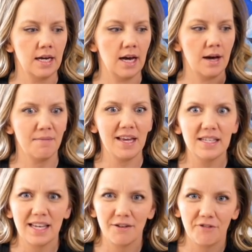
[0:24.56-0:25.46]

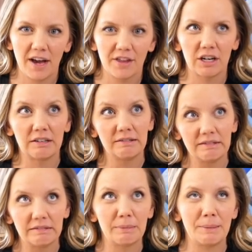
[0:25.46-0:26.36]
Amazing Feather, oh,
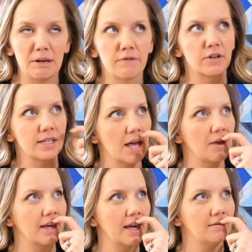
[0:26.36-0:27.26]
might be
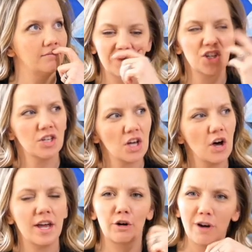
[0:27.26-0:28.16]
overselling it. Let's just
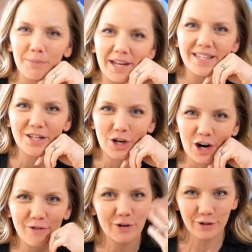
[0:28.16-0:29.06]
call it a great place to
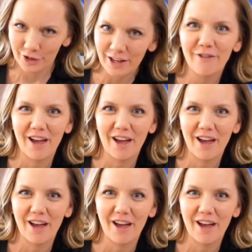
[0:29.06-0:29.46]
start for learning